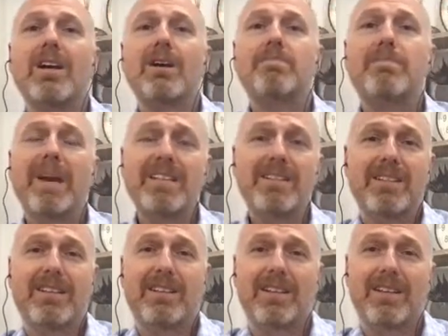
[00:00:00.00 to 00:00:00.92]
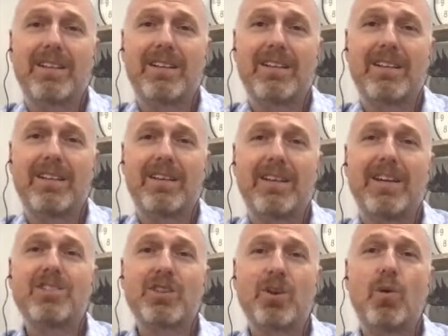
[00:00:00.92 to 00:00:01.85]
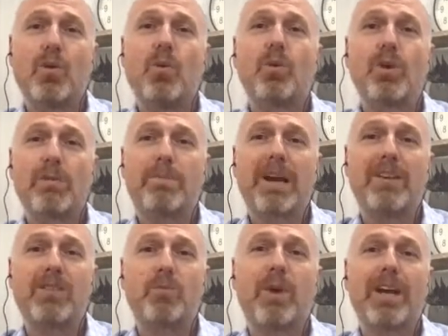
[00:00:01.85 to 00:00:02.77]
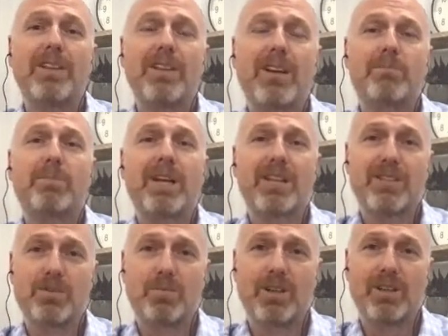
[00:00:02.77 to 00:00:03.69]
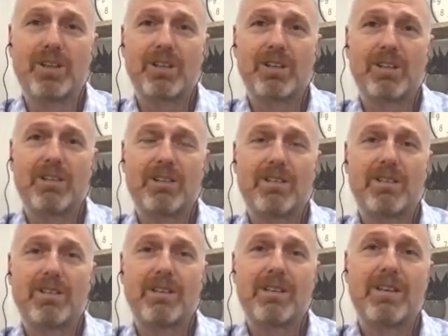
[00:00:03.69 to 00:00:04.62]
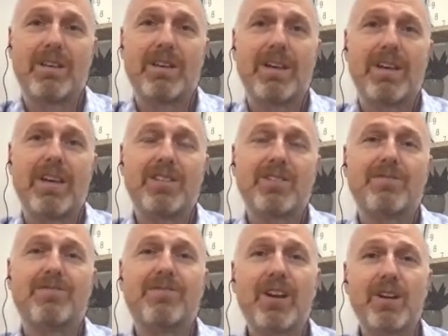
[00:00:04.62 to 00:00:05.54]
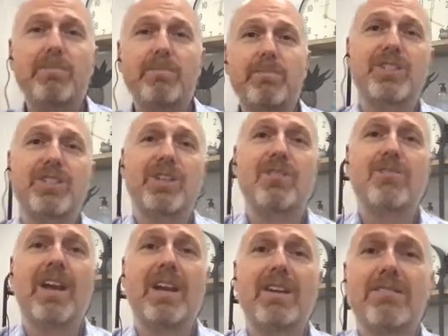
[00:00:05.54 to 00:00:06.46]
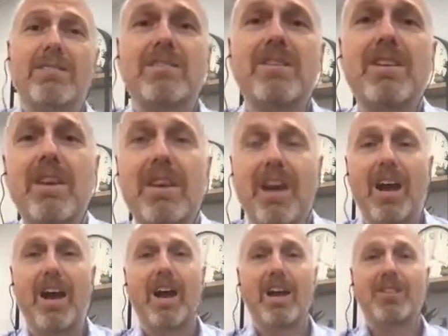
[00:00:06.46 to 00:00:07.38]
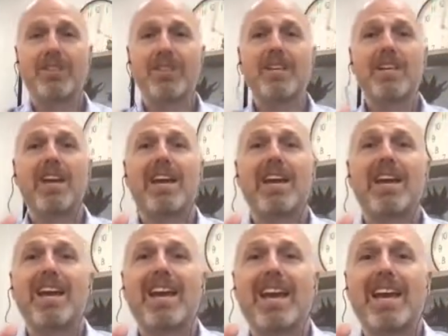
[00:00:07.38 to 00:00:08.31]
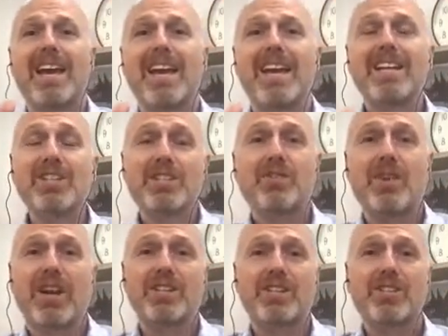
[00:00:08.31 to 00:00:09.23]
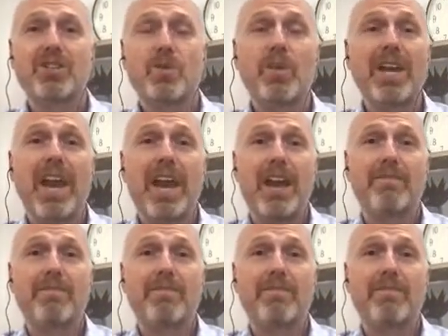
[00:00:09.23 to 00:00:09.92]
Basically, it's all about the way that our brains work. It's very much around the interactions that we have.